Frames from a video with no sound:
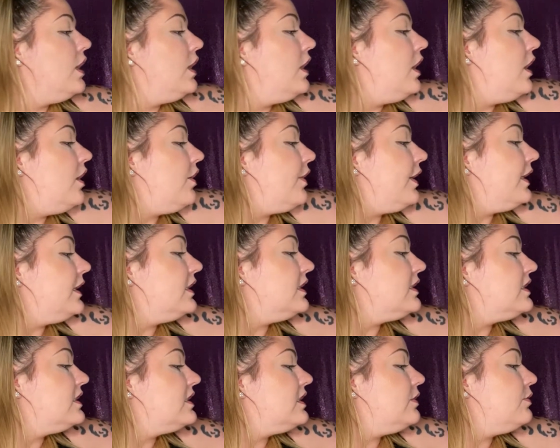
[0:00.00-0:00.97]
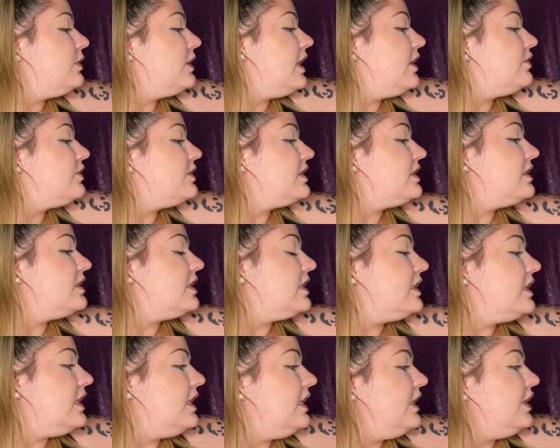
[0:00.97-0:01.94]
alright, let's see what else is
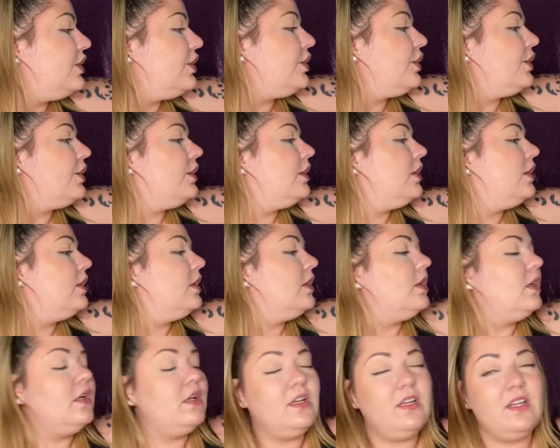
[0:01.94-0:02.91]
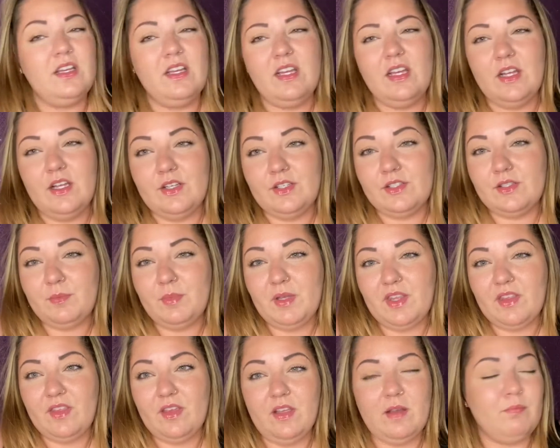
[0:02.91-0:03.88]
in here. It's a big
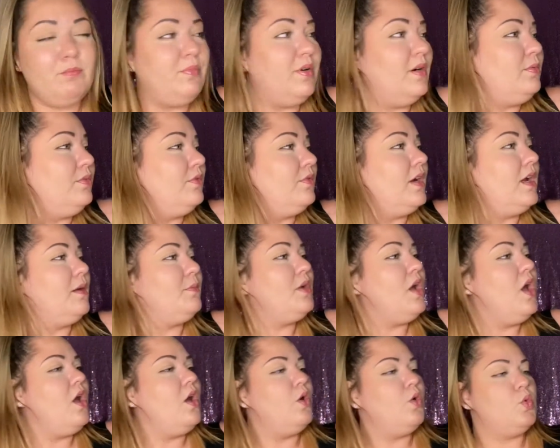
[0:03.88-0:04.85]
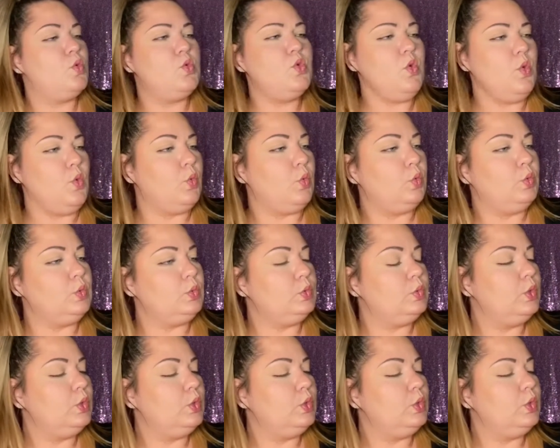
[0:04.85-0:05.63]
thing of bubble wrap. Ooh.